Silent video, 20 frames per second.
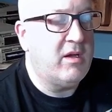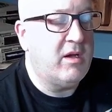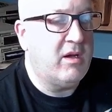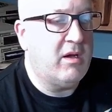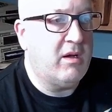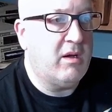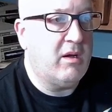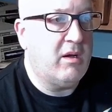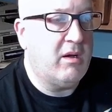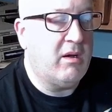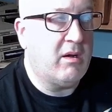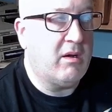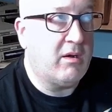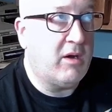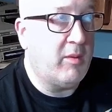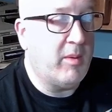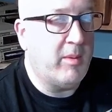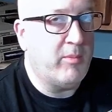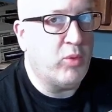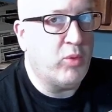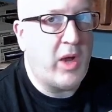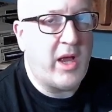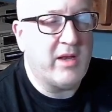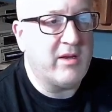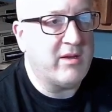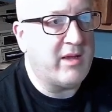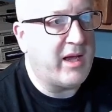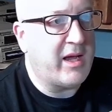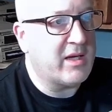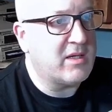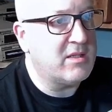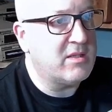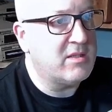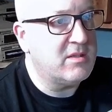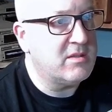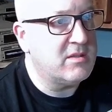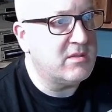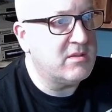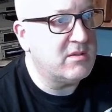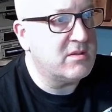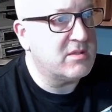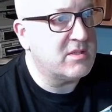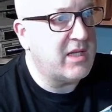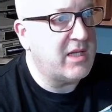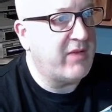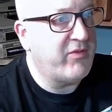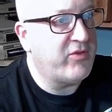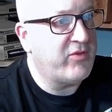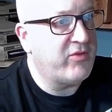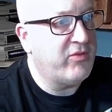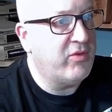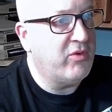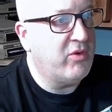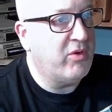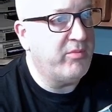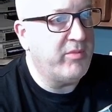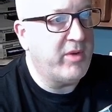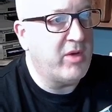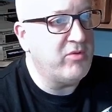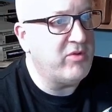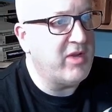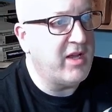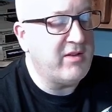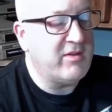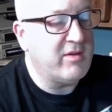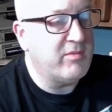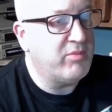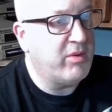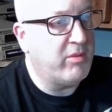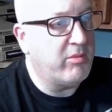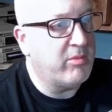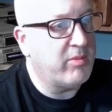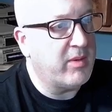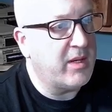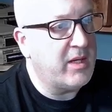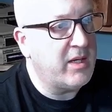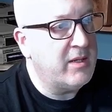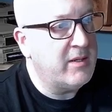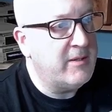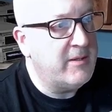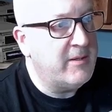can't remember what NDAC stands for, no data probably.